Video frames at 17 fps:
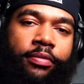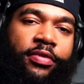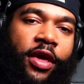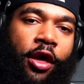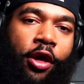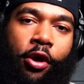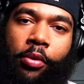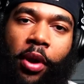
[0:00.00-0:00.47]

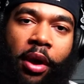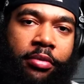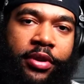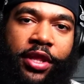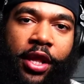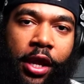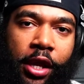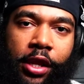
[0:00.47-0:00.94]
tell
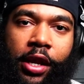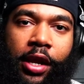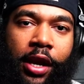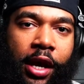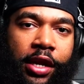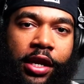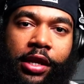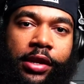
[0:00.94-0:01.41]
everything that
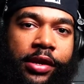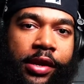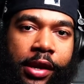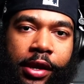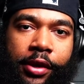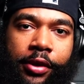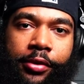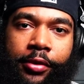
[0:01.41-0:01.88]
I need to
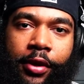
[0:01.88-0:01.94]
tell.